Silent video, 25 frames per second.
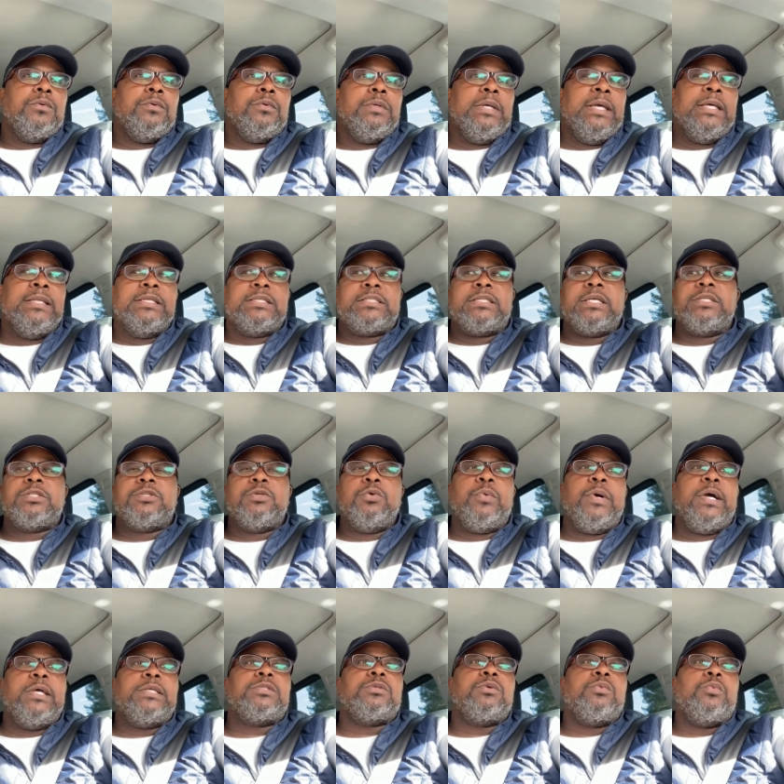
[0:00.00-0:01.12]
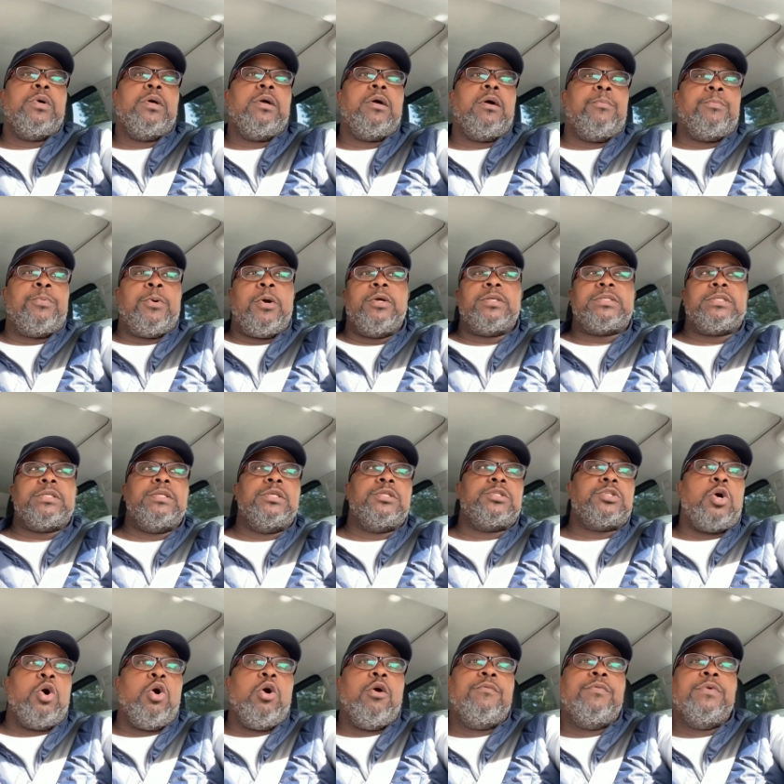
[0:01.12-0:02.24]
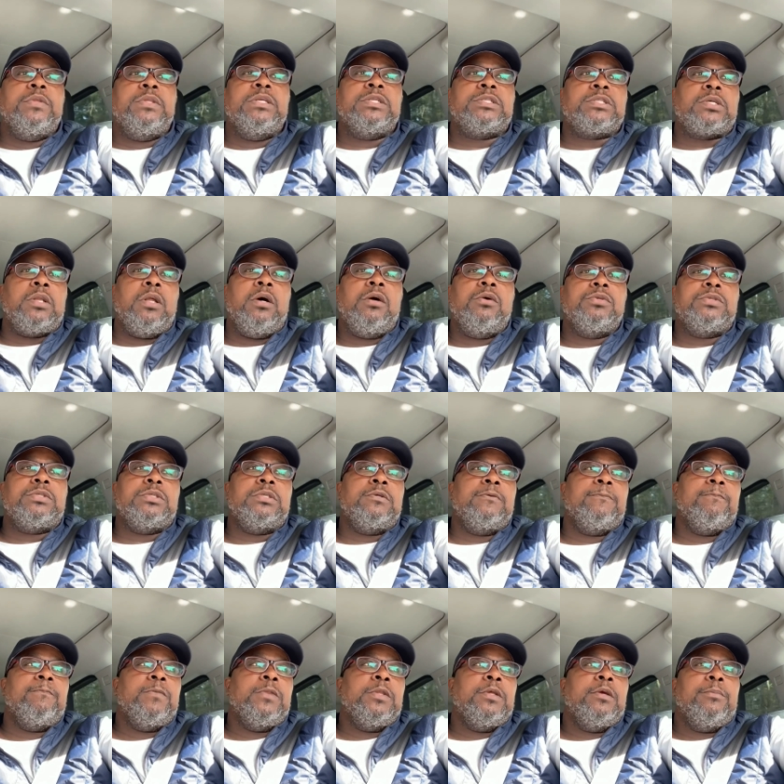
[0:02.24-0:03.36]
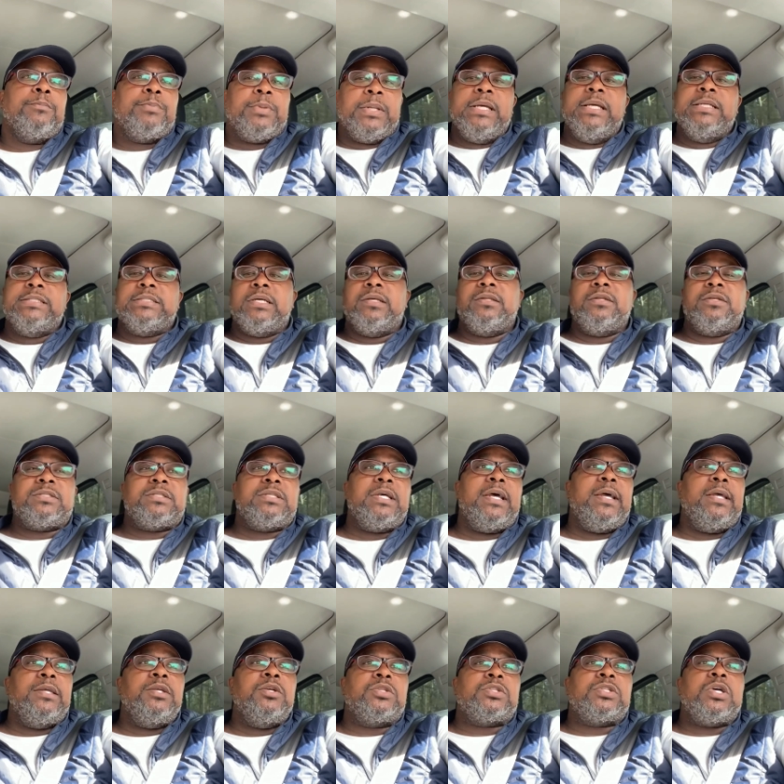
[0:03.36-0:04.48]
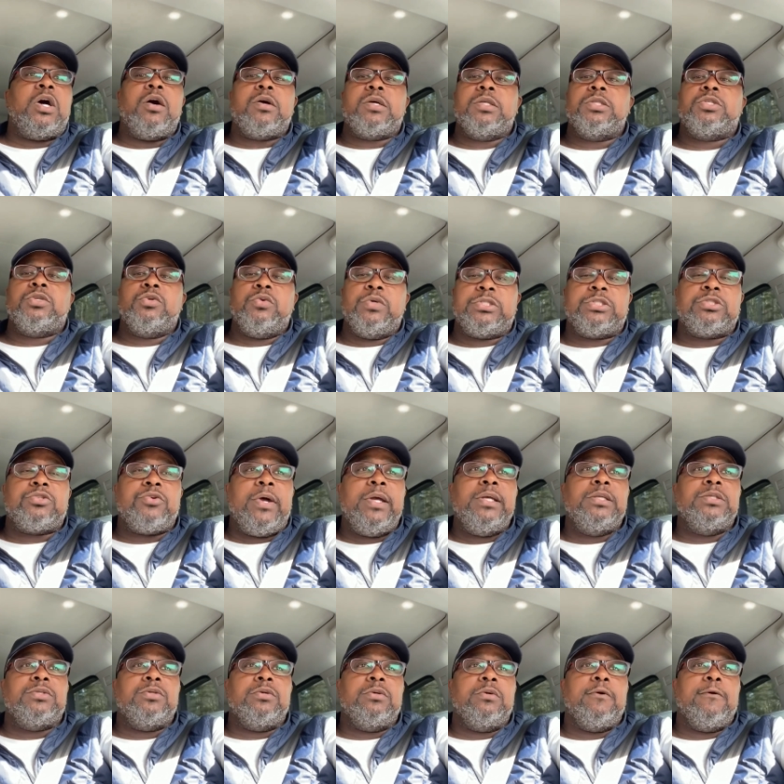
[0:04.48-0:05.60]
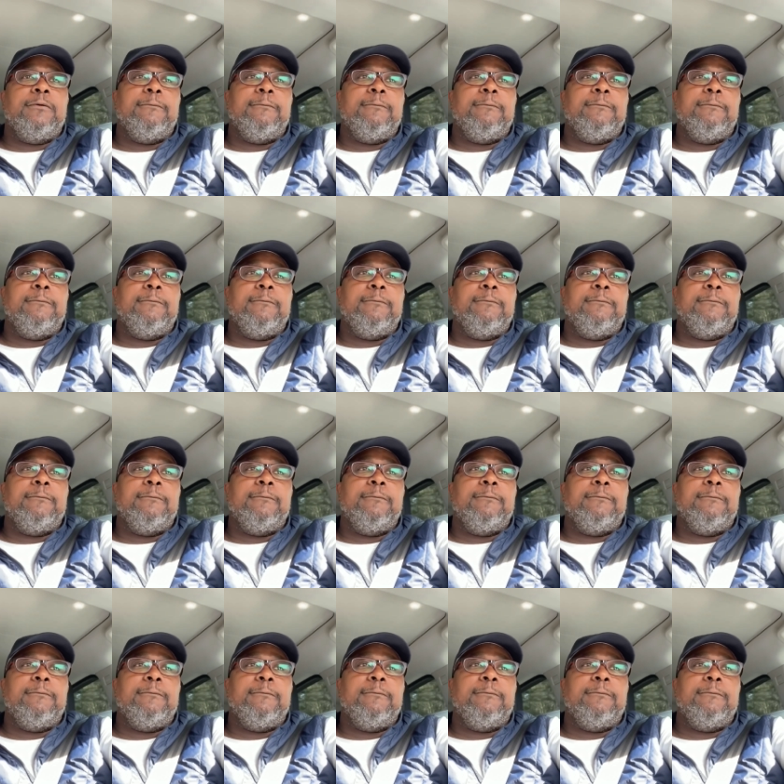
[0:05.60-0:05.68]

in a situation where a person is over disclosing, please understand you're talking to a stranger.